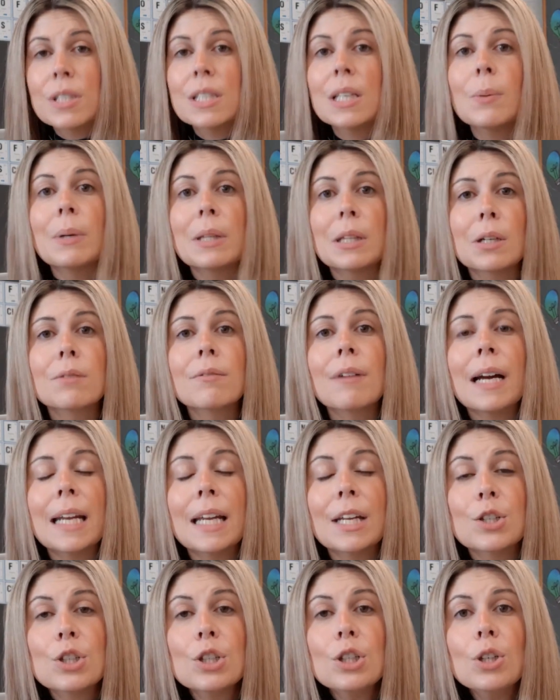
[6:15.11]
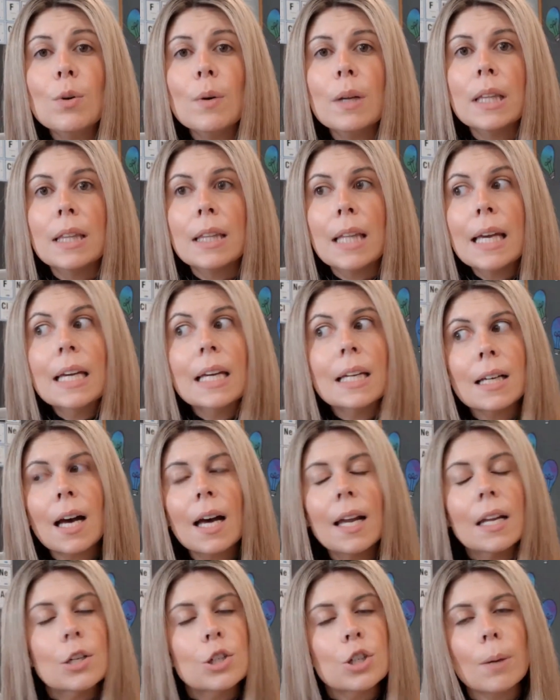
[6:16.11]
see what they're writing too, and they can
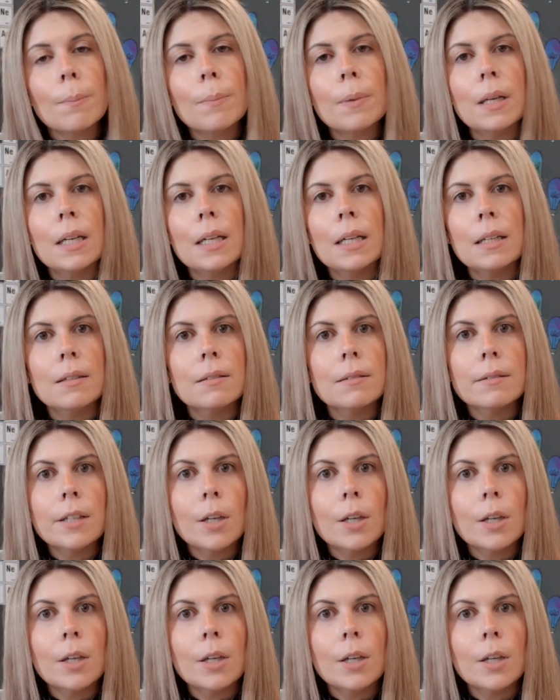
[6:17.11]
kind of jump in and,